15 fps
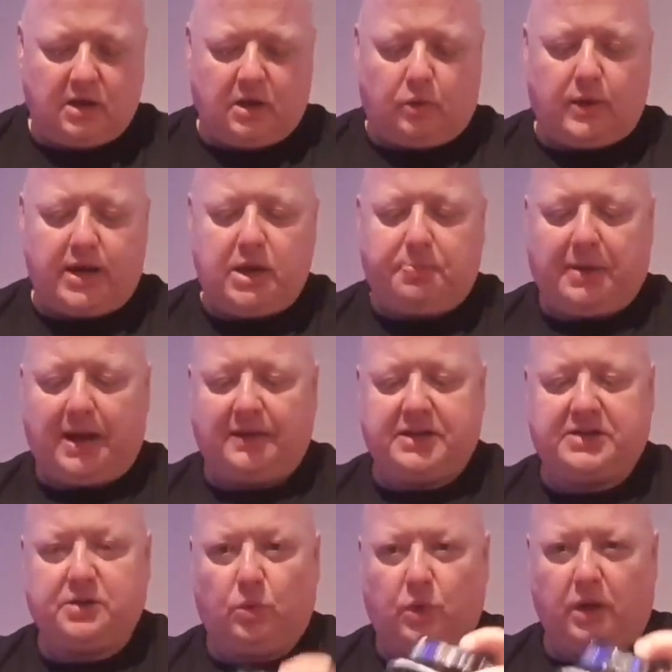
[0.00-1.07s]
When you pack
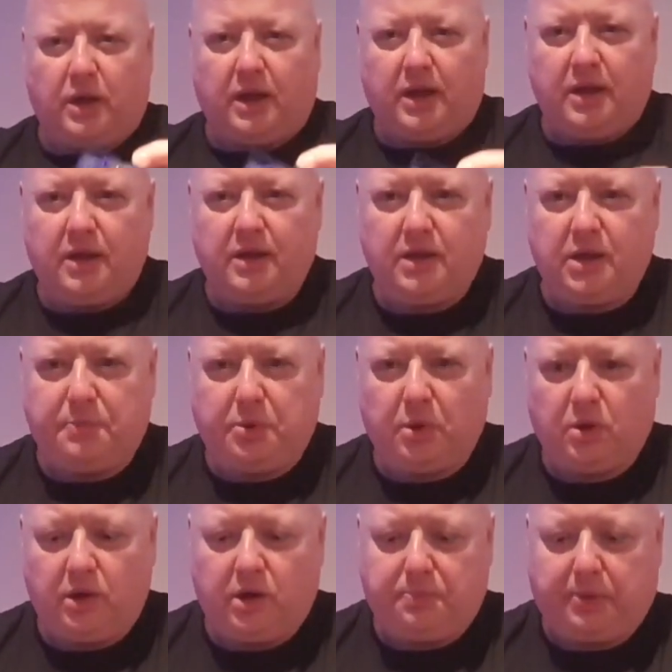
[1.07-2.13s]
this away, you
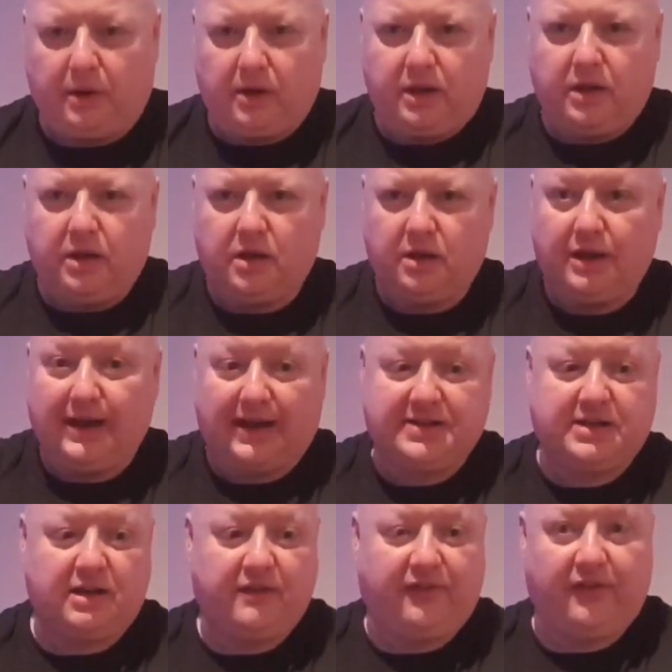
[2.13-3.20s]
put your
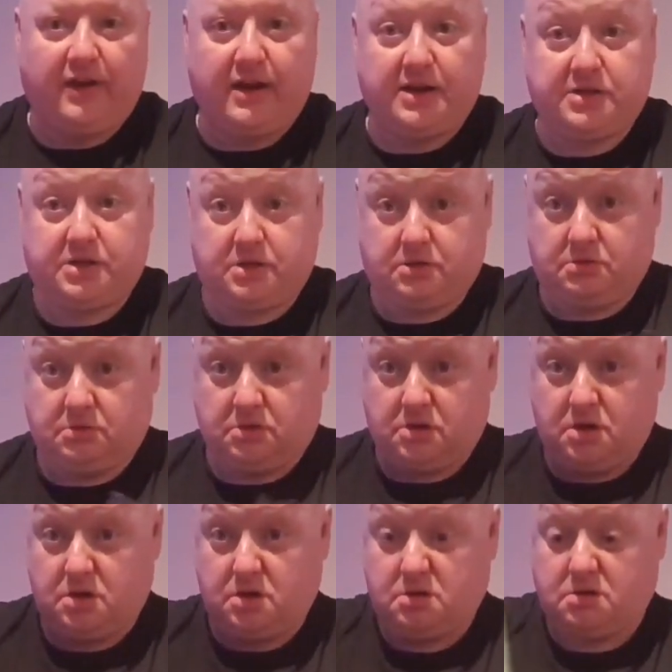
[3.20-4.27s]
gas in first,
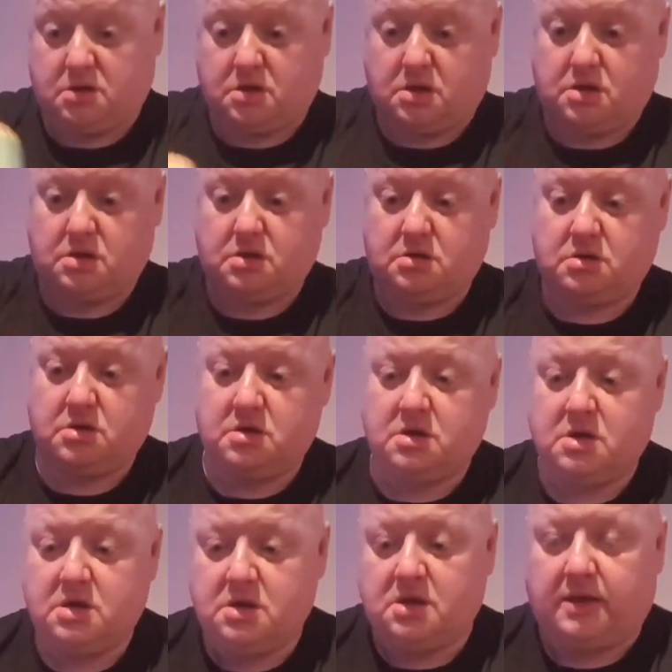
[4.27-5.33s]
right? And
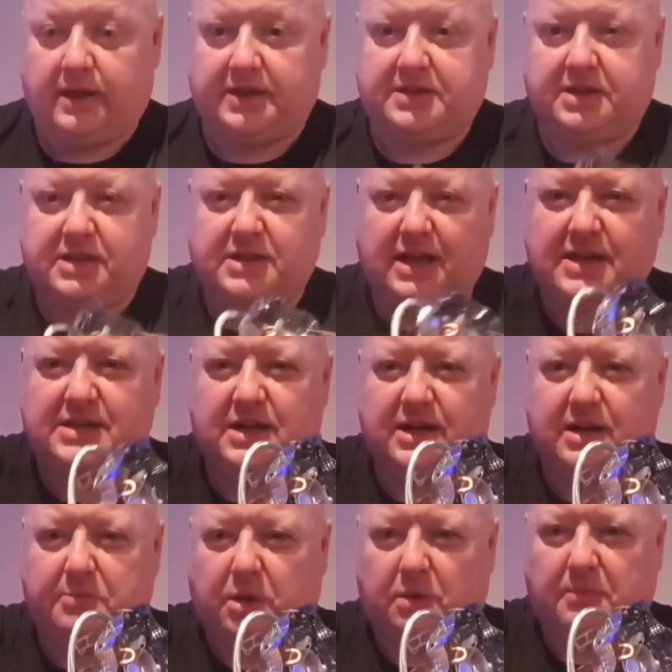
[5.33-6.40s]
that's it. It's nicely
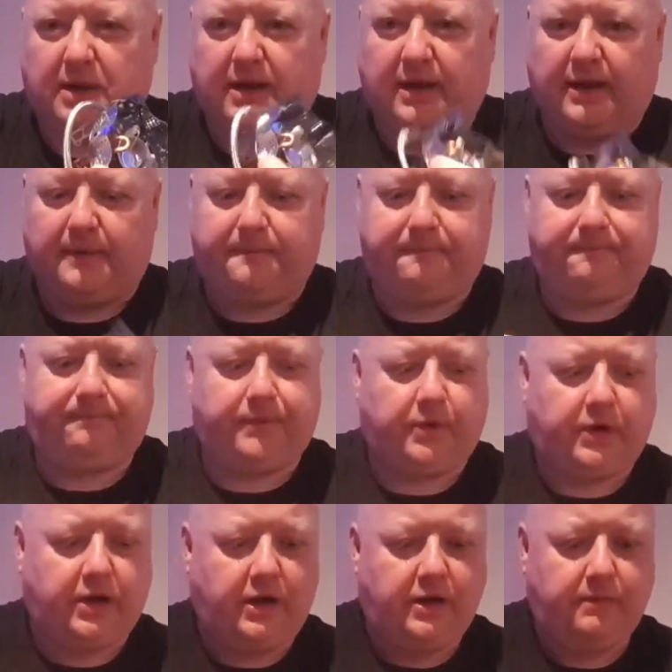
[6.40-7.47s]
at the bottom like that.
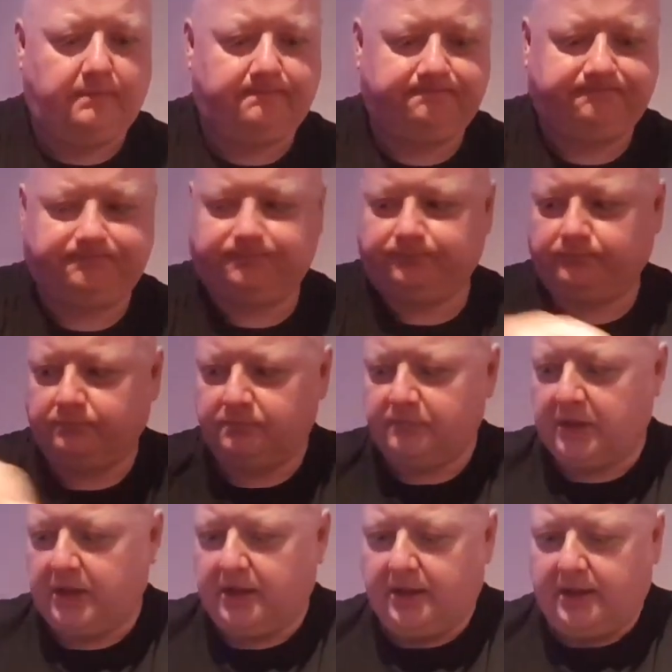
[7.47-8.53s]
Okay?
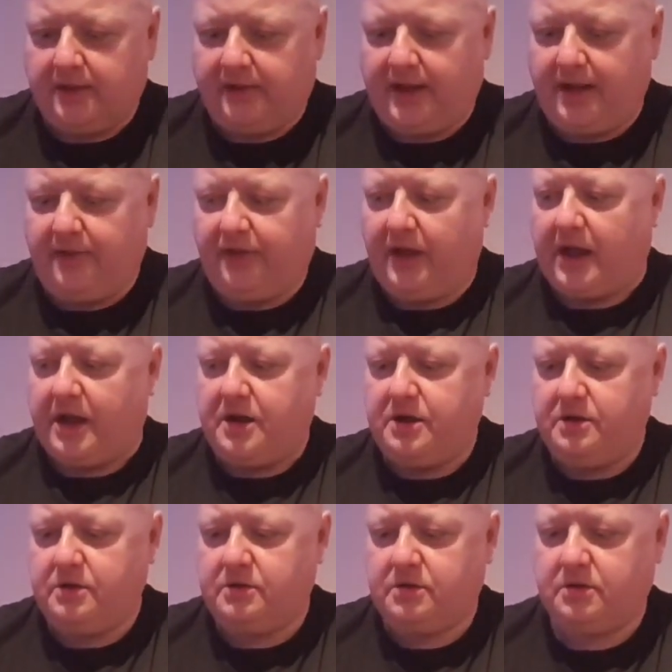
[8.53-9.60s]
That
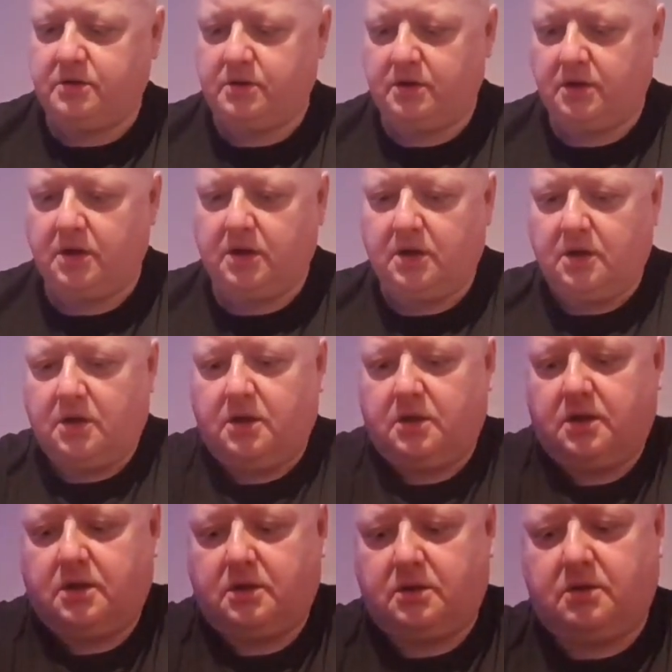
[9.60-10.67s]
then
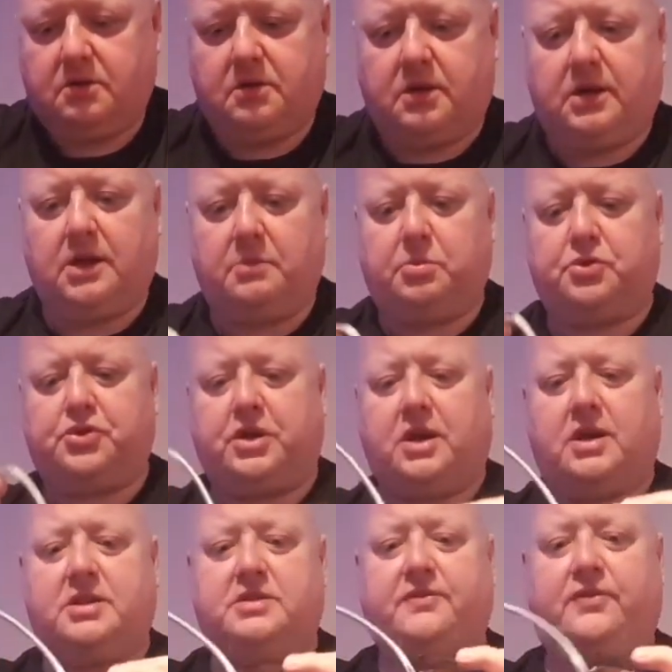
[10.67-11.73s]
enables
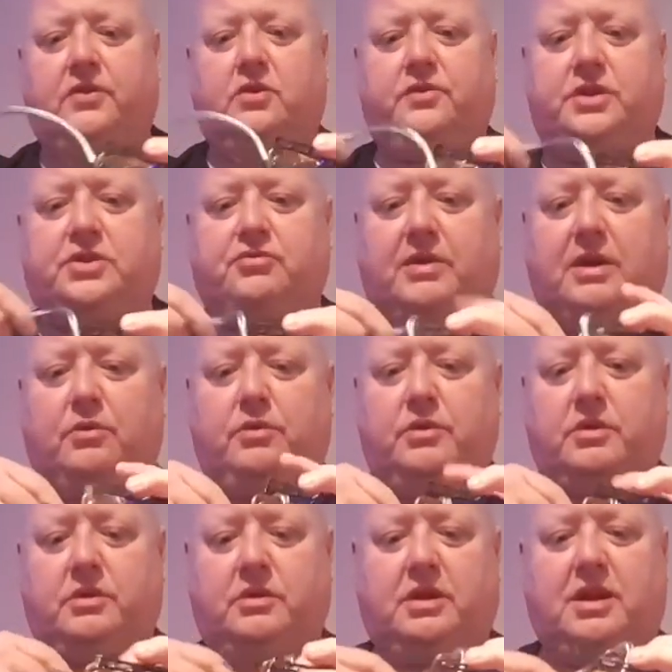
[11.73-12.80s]
you to fold this
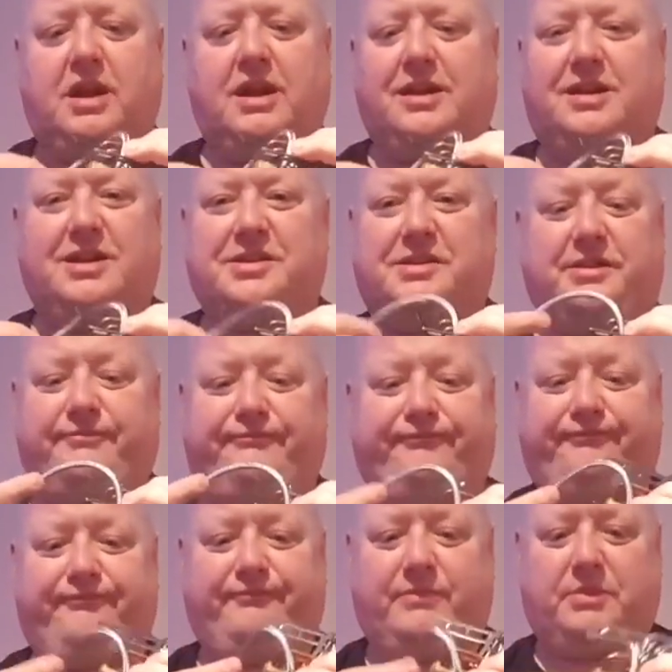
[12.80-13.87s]
round, and it ain't easy.
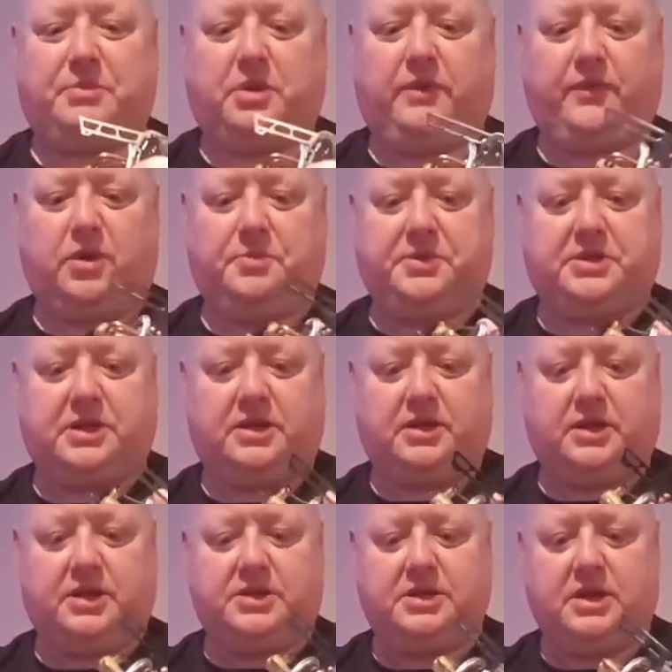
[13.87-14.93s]
I'm not even going to pretend
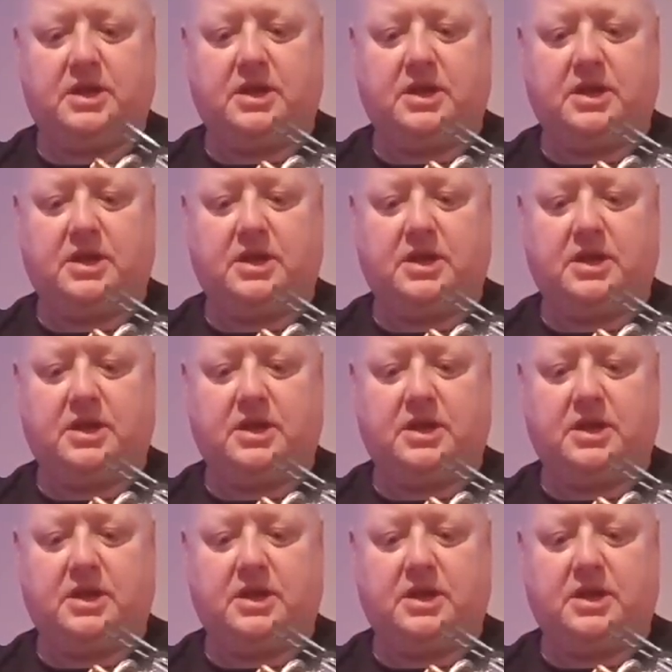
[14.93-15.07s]
it is.